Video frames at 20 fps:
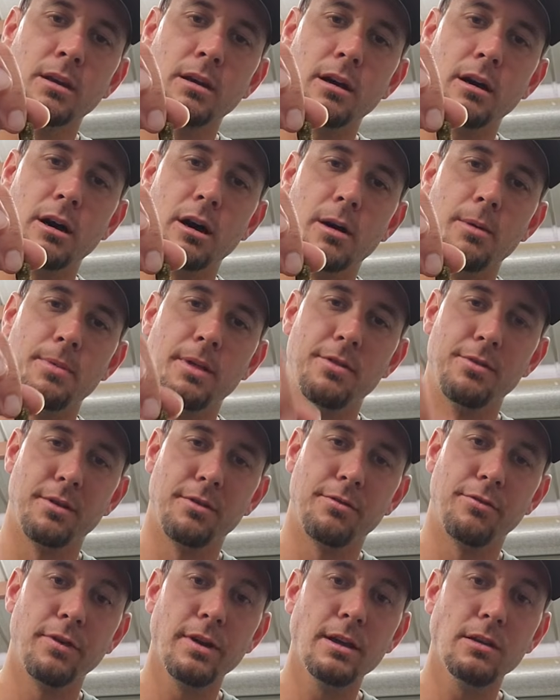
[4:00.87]
Then they're
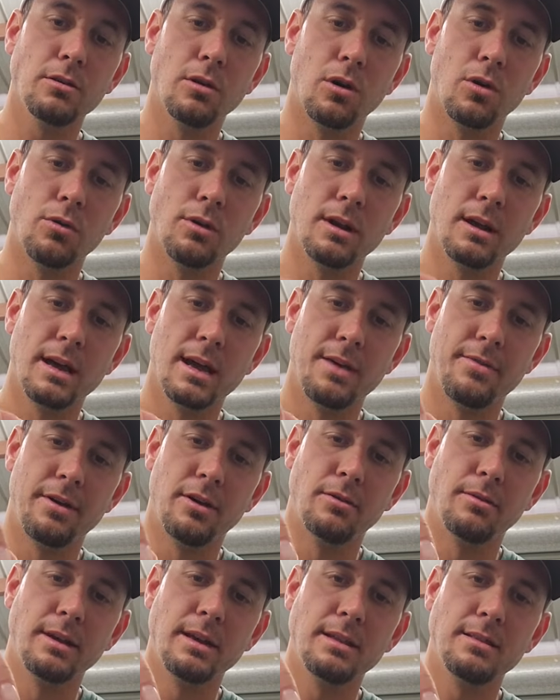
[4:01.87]
feeding on, and
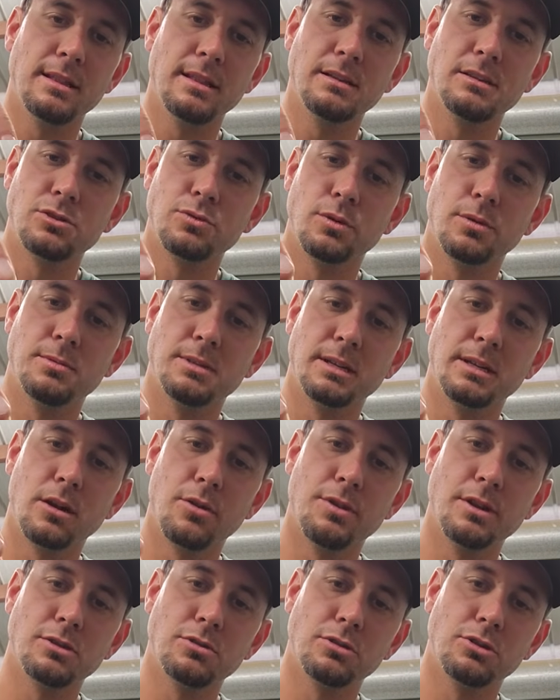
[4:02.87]
they'll eat this swim Cinco.
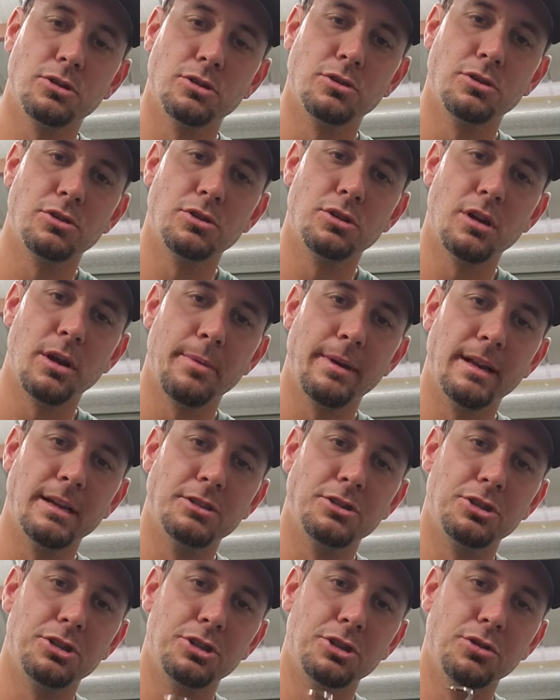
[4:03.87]
This one's just, I mean,
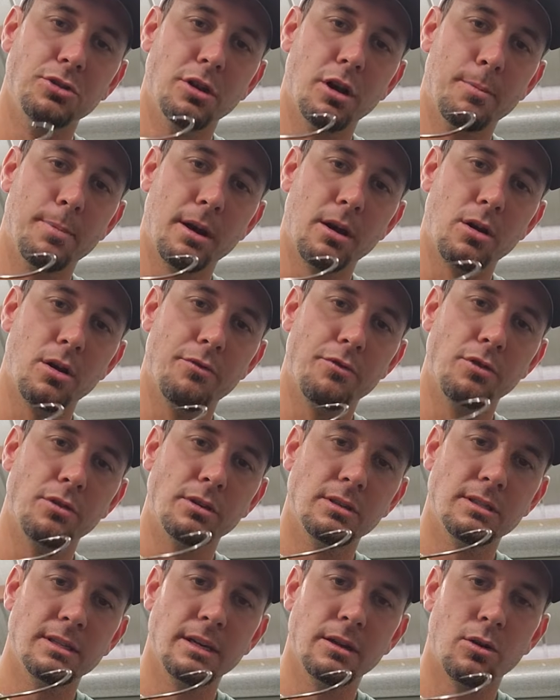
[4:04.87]
it's chewed up. I don't know if you
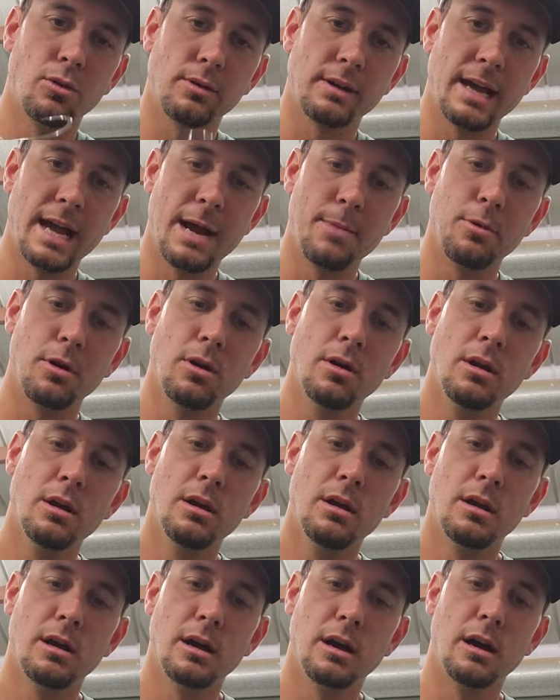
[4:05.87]
can see it on camera,
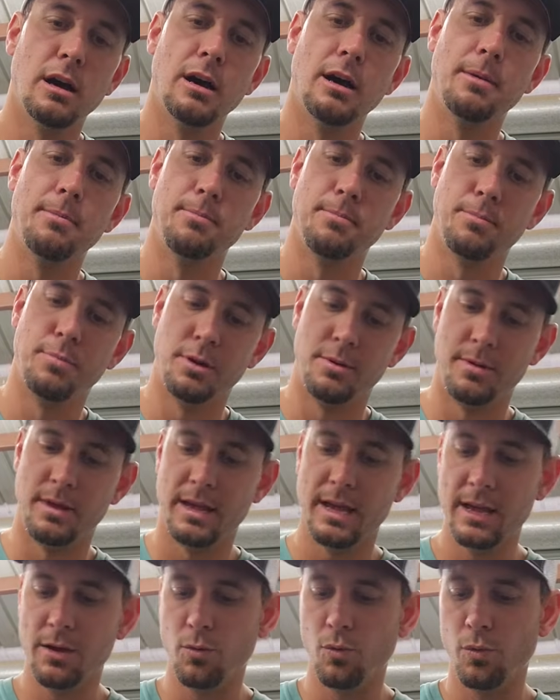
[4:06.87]
but
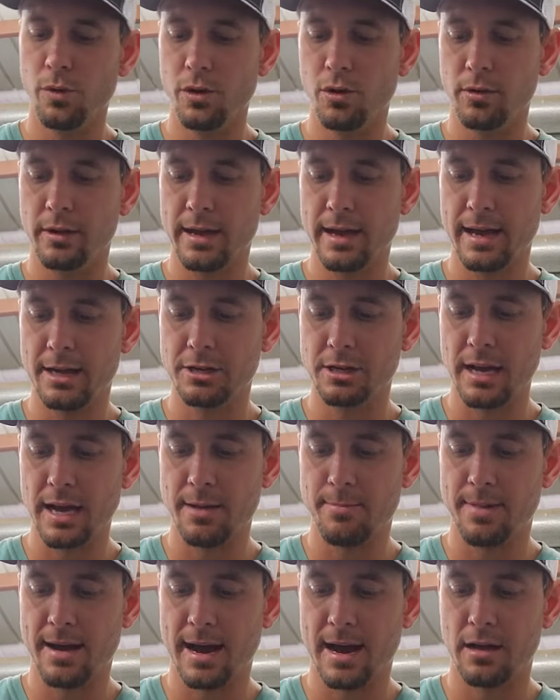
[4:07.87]
it will catch
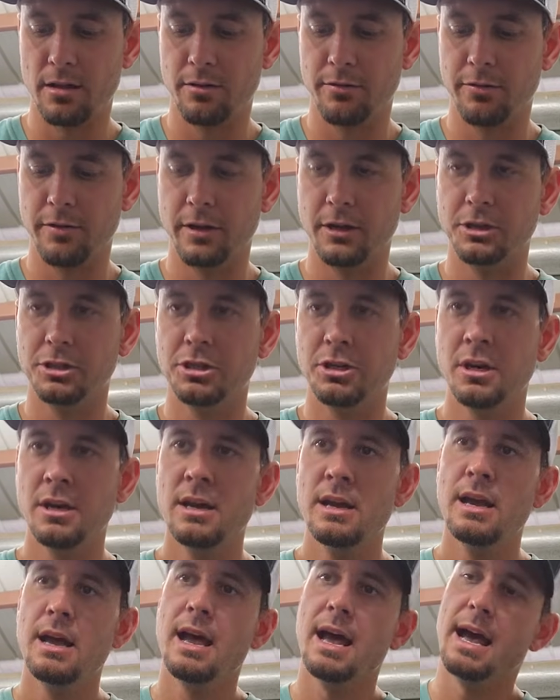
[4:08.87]
a pile of fish
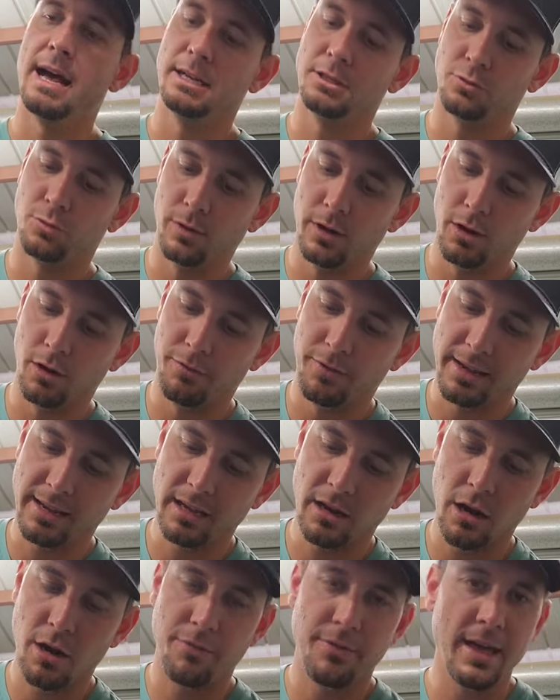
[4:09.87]
as well. If they
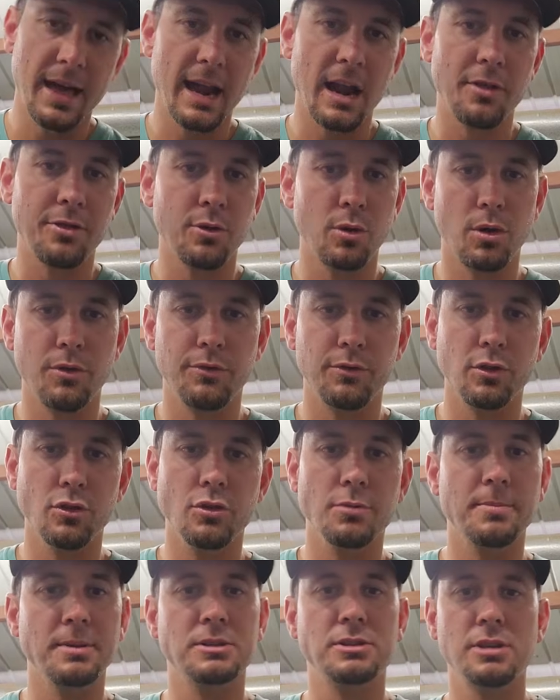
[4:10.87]
get off that, I'll throw a
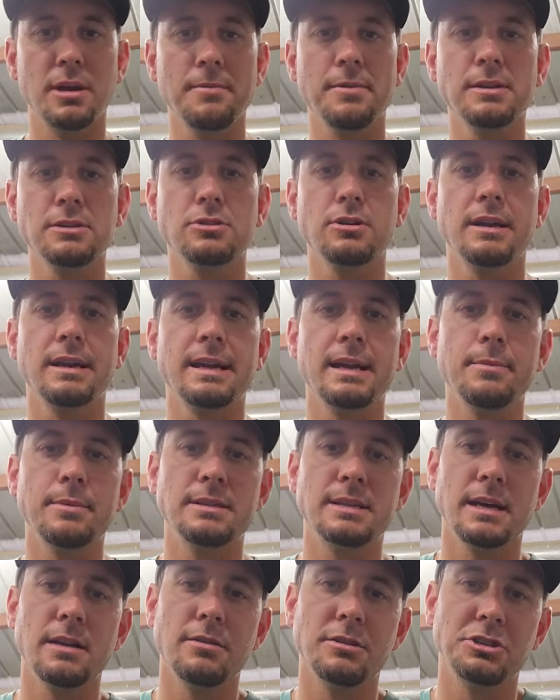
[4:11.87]
fluke, but something's going to
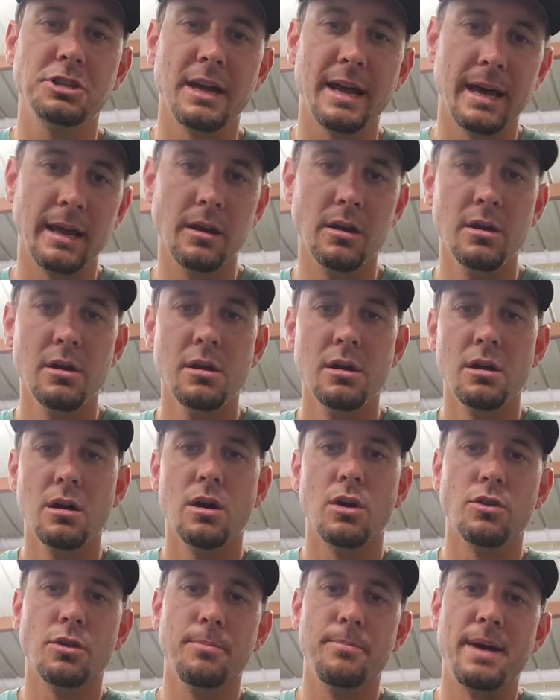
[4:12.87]
imitate a shad
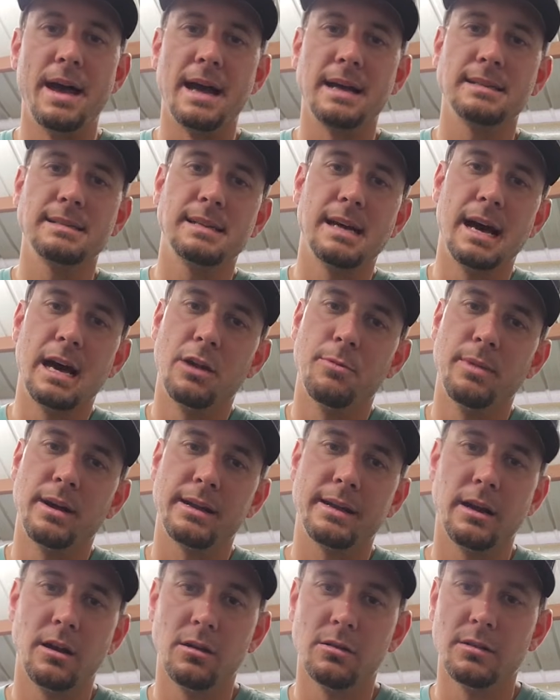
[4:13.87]
on the back side of my
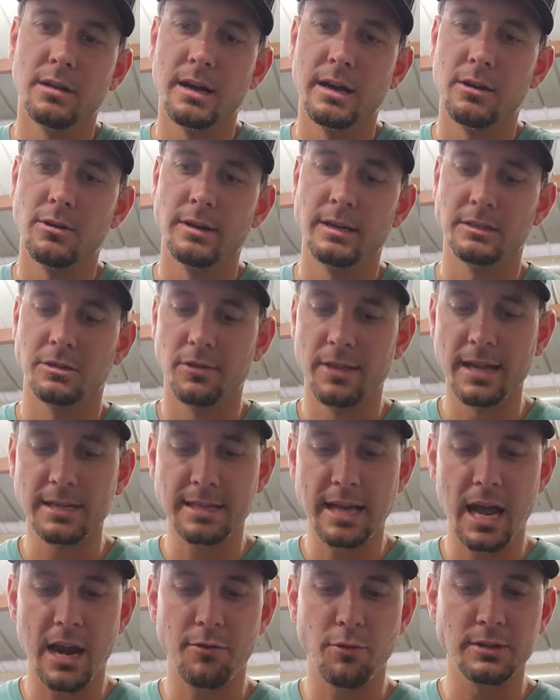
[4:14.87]
Carolina rig. So that's
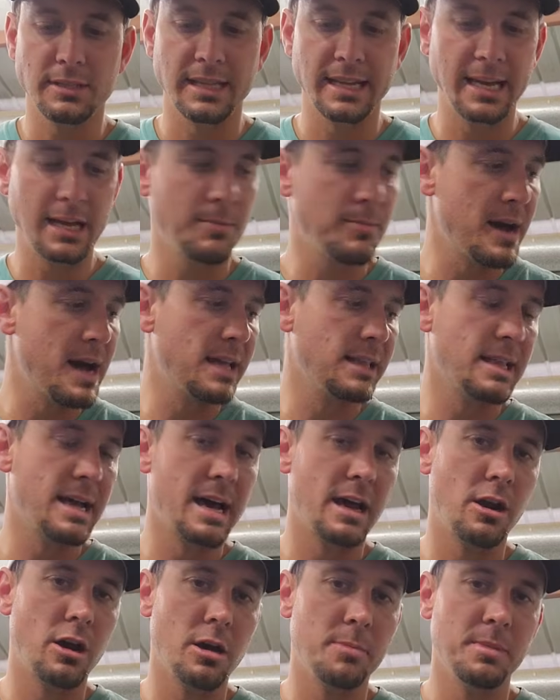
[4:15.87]
kind of what's in my
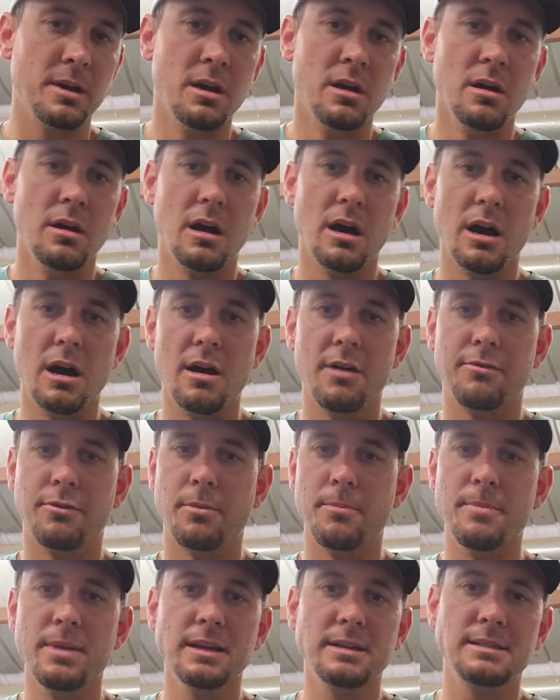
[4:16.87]
lineup
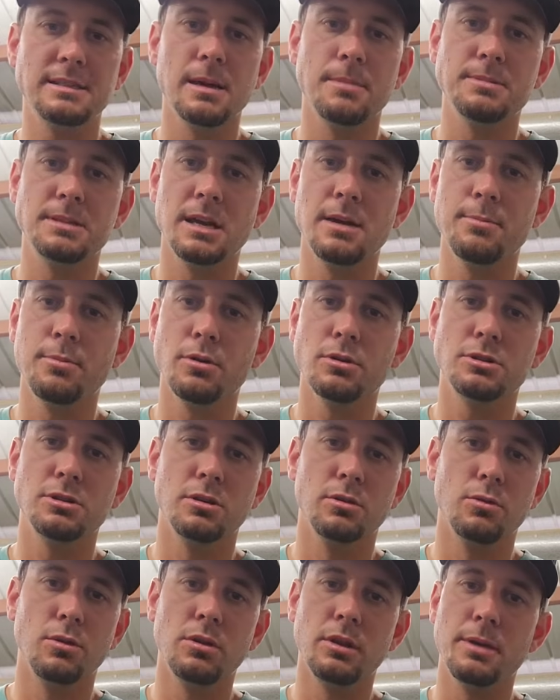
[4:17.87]
from mid-September
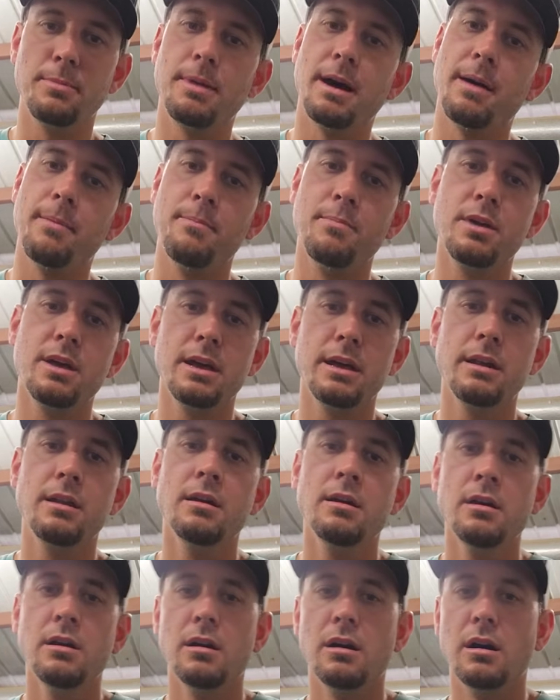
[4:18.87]
to really about
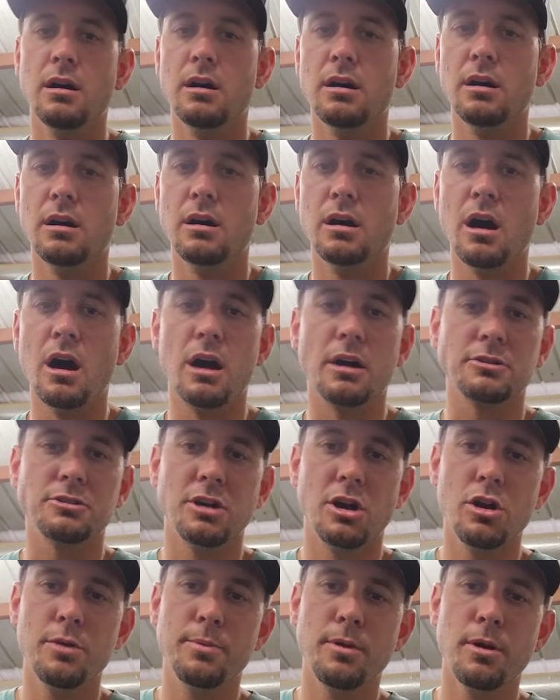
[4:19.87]

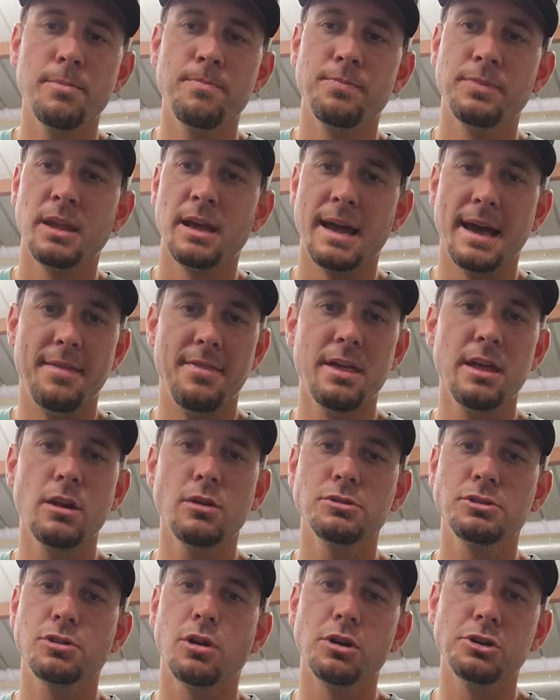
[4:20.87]
mid-October. And then it'll
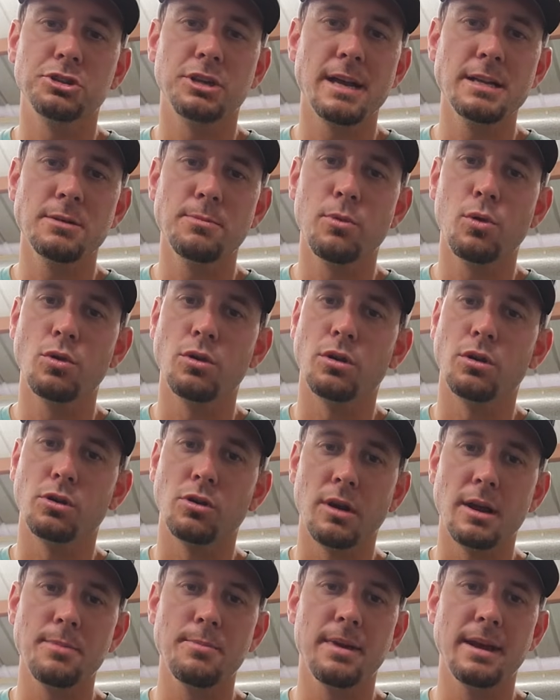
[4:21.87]
start changing more to a
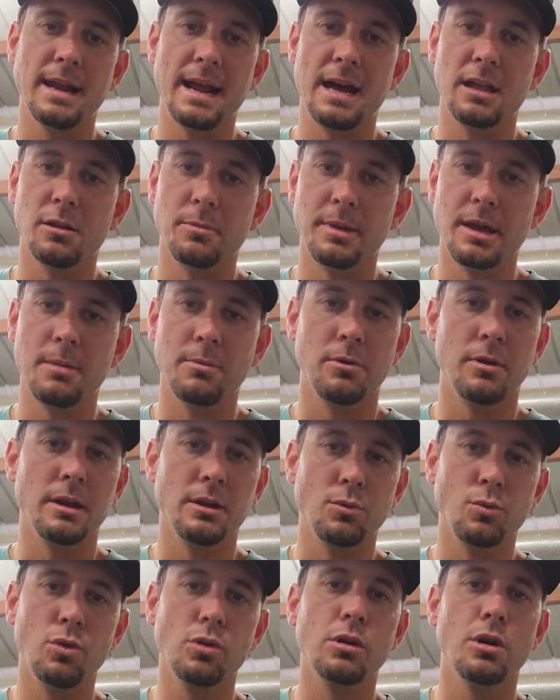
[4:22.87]
crankbait Alabama rig,
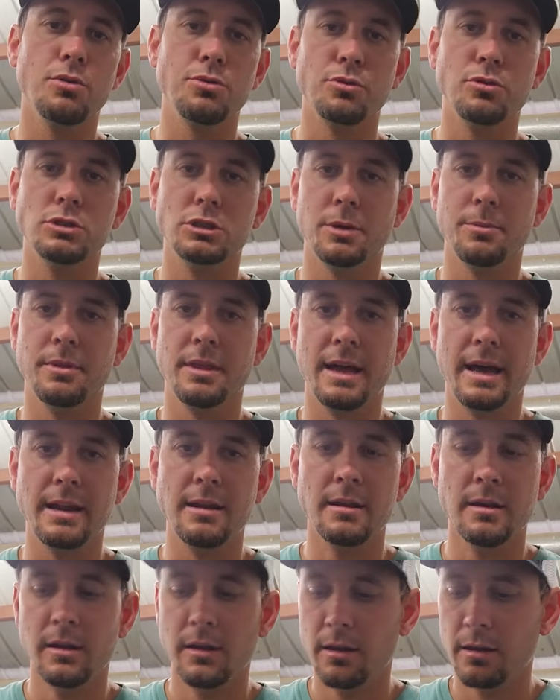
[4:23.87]
and we'll go through some of
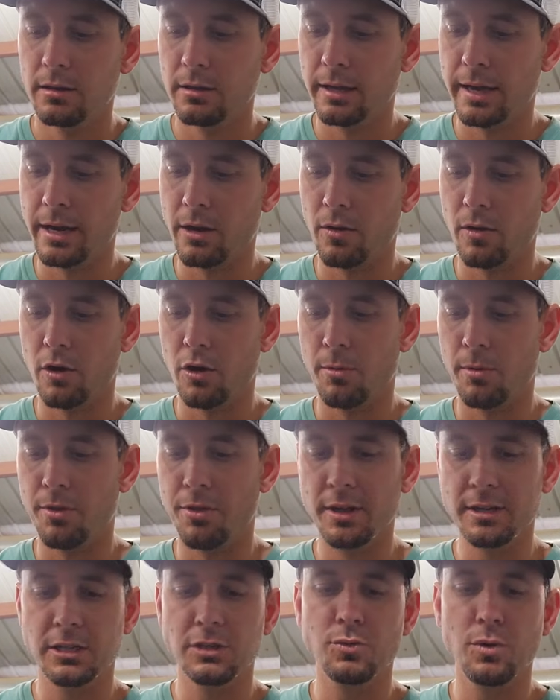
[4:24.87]
that later on. But
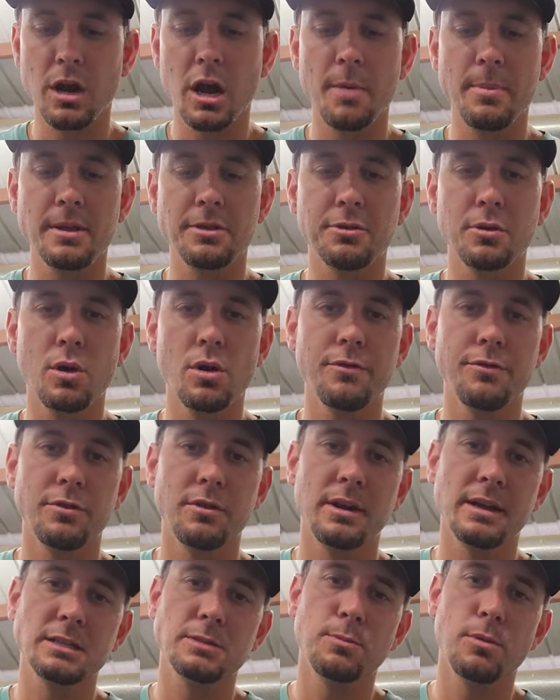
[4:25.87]
this is what I'll be throwing for
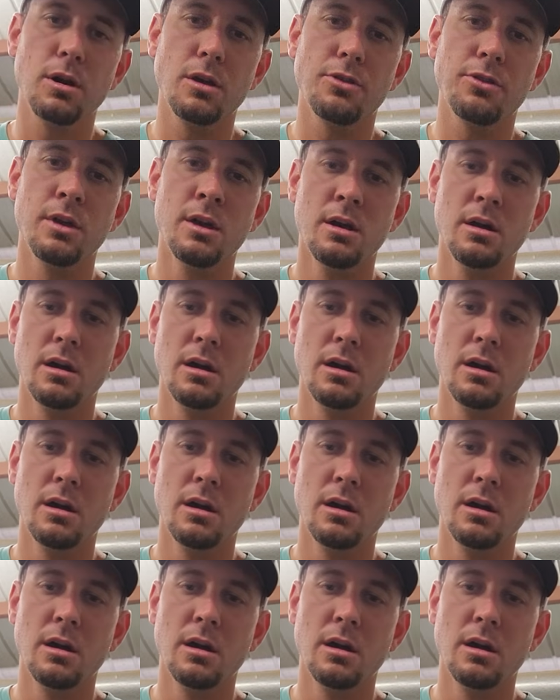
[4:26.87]
the next month.